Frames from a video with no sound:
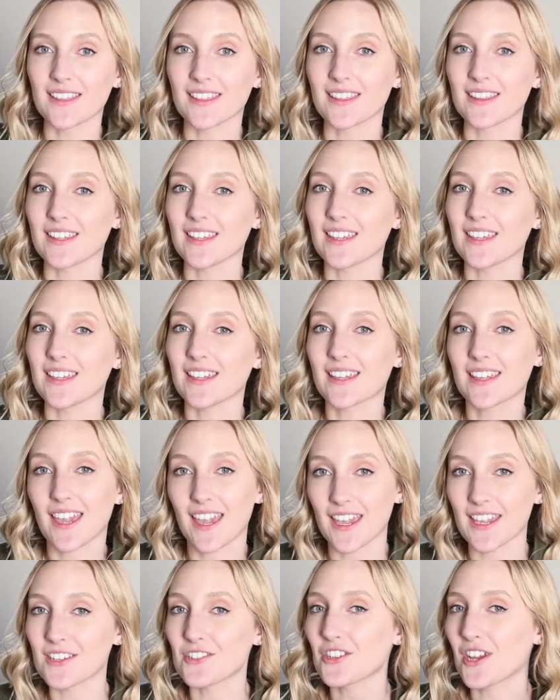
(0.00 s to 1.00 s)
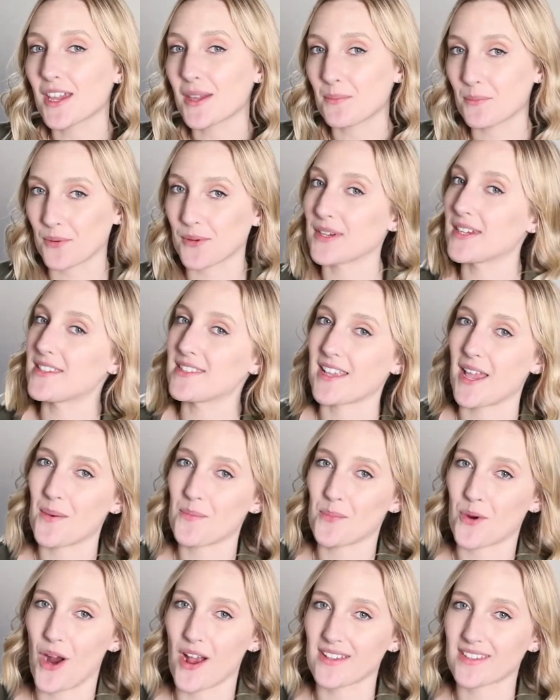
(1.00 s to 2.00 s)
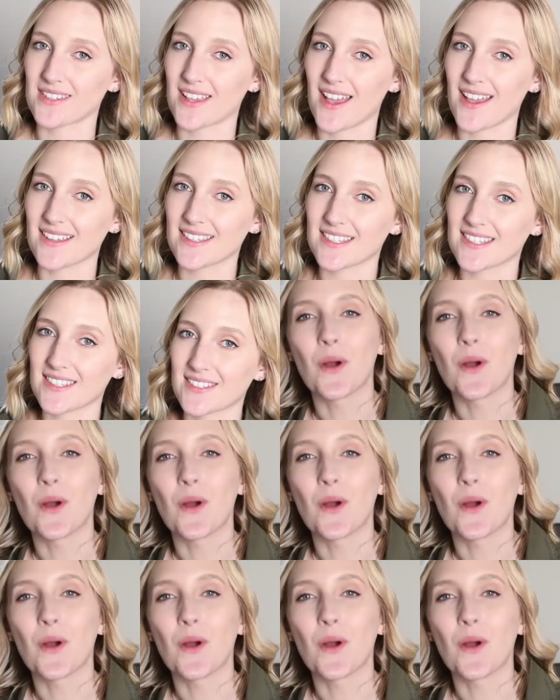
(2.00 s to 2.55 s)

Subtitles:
the KJ preset process.